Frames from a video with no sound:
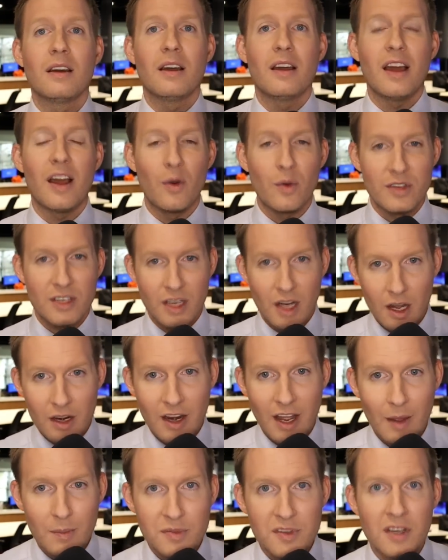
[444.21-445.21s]
It was an
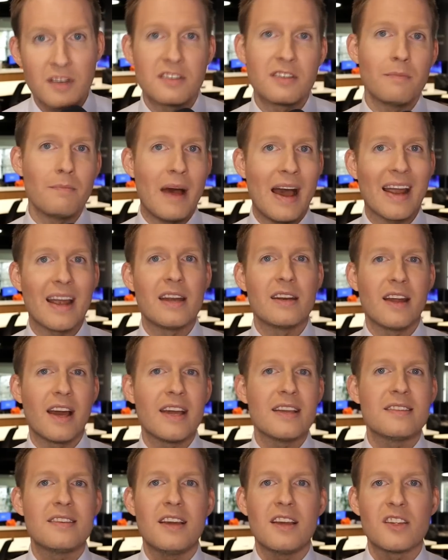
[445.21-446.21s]
unnamed system back in
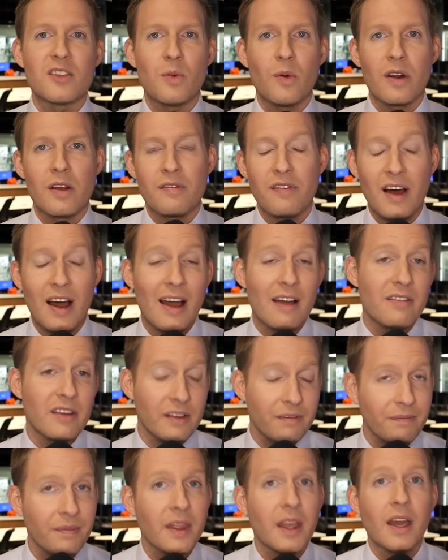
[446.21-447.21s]
nineteen twenty-five,
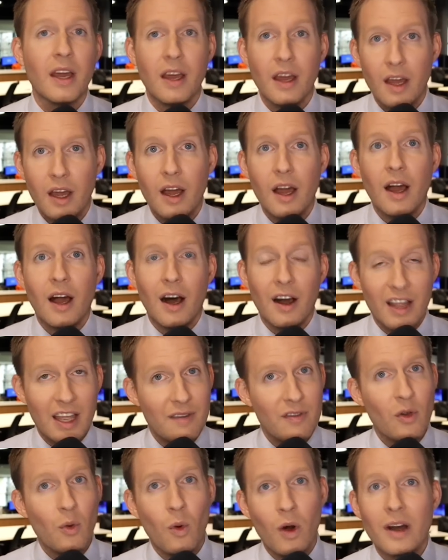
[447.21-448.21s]
and I'll
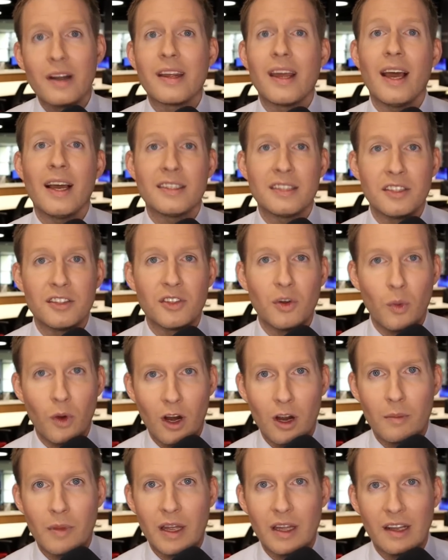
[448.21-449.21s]
give you one guess as to
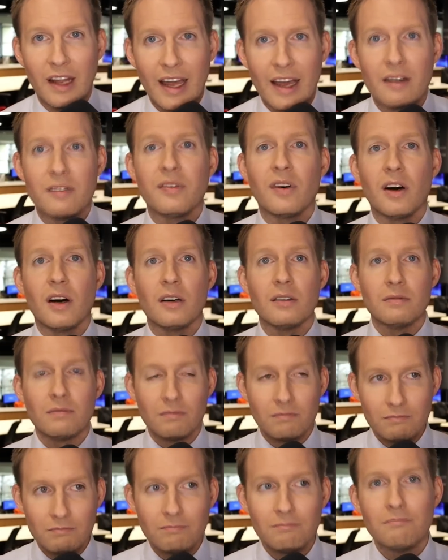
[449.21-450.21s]
where it made landfall.
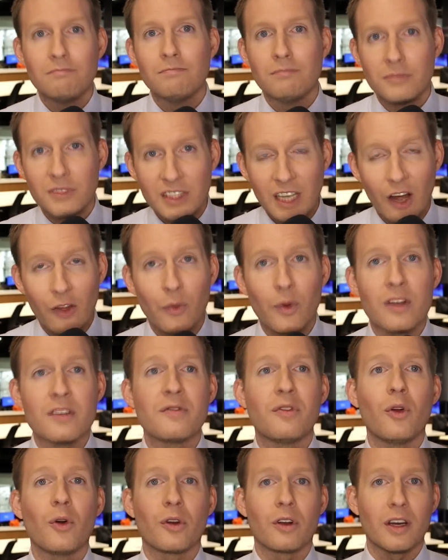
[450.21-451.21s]
Southwest
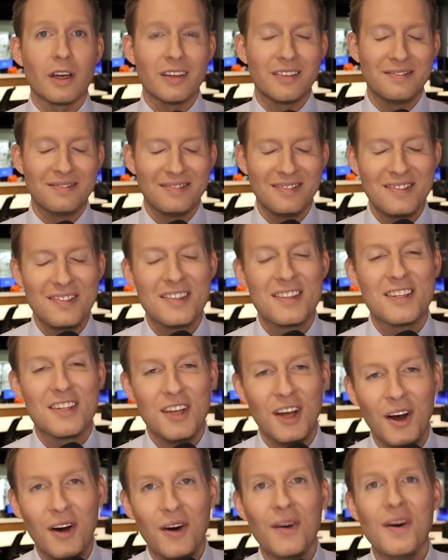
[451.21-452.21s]
Florida.
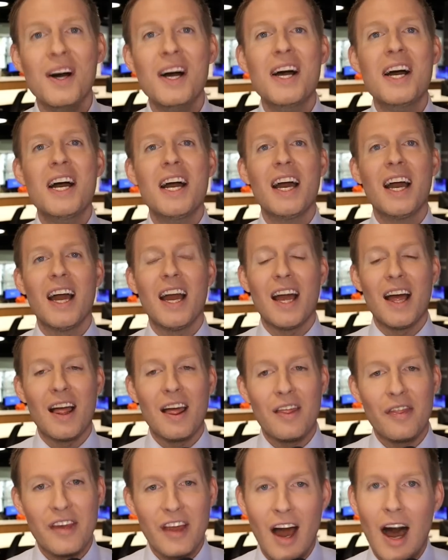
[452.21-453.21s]
So
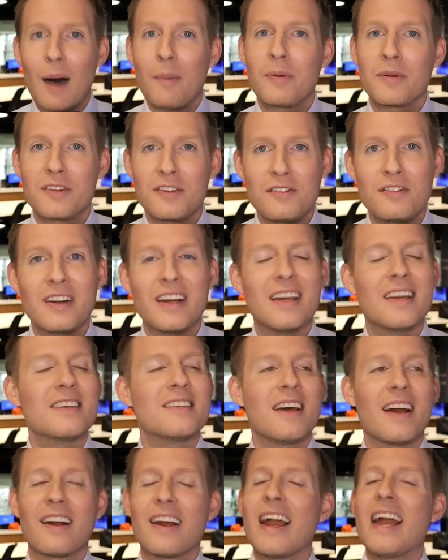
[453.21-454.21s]
the opportunity is
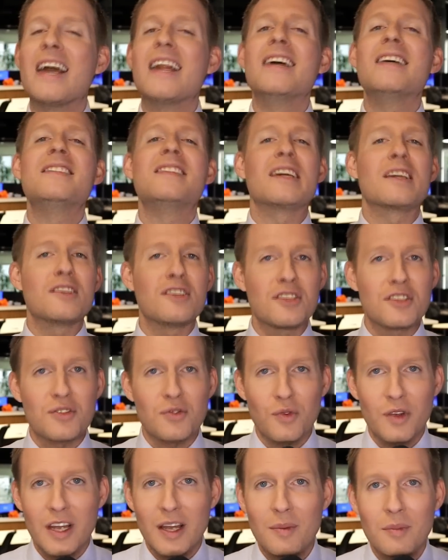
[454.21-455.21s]
there. It is
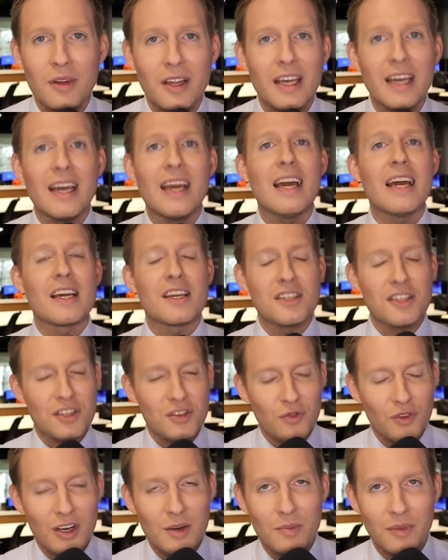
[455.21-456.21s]
extremely,
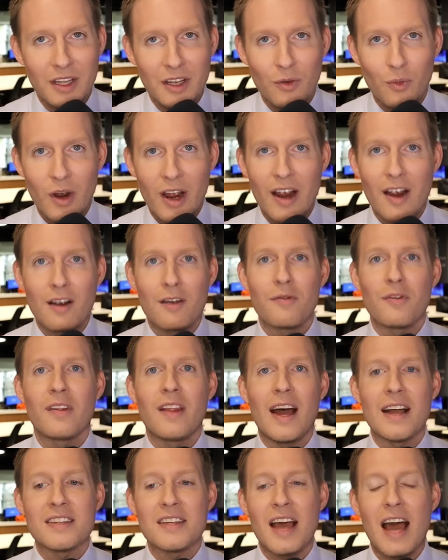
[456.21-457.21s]
extremely rare for
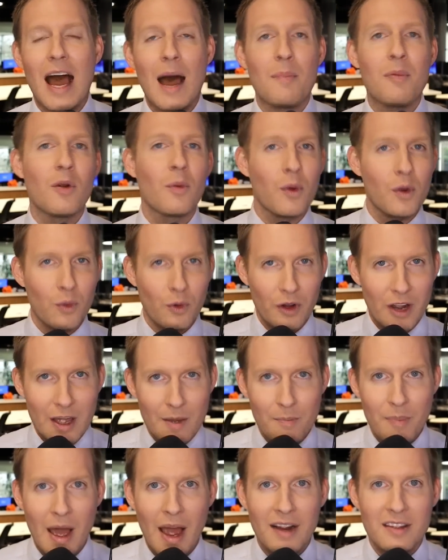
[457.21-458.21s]
that to happen. We were
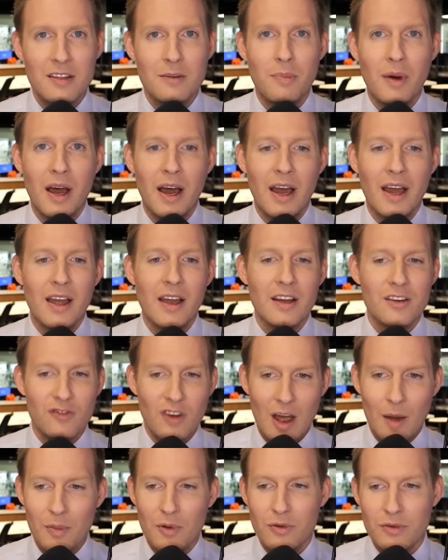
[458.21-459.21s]
impacted by a
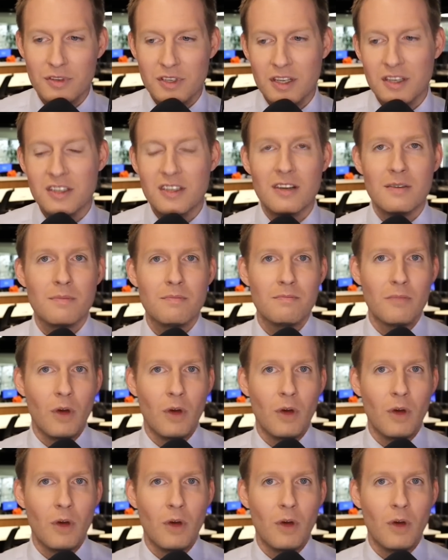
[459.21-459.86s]
tropical system,